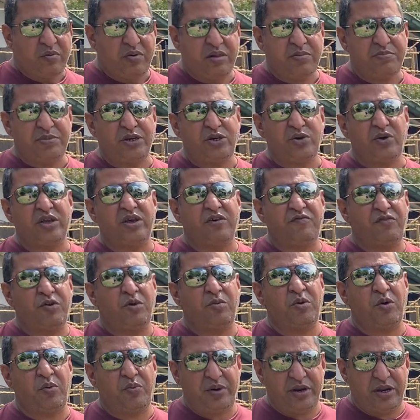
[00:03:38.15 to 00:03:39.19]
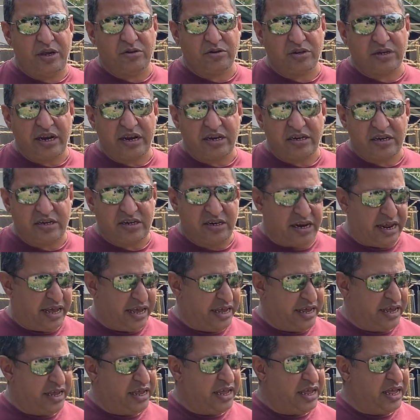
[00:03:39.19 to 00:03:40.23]
will be doing a few more videos later
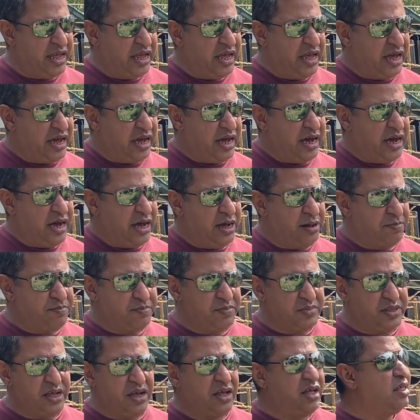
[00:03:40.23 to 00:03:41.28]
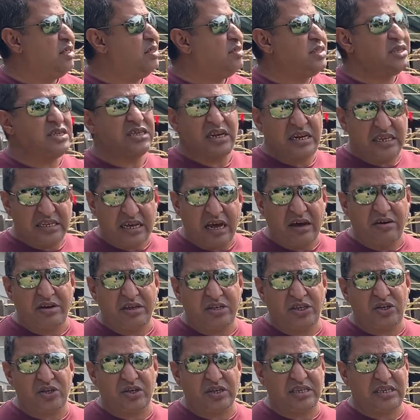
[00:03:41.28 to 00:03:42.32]
today. The sun is out,
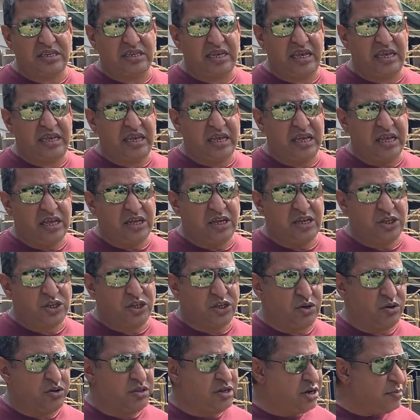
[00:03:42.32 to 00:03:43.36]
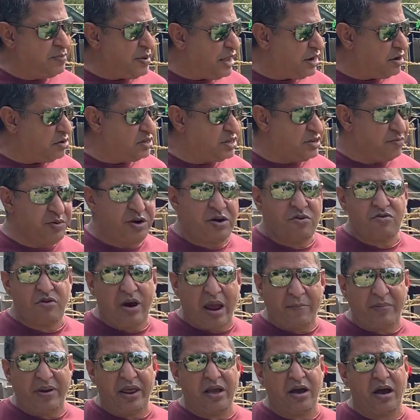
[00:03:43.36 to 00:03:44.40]
as you can see, so the tomatoes have been
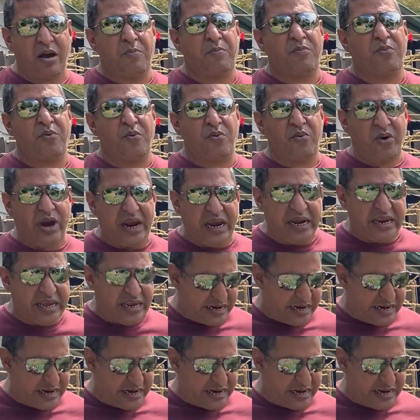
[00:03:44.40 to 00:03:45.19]
ripening up really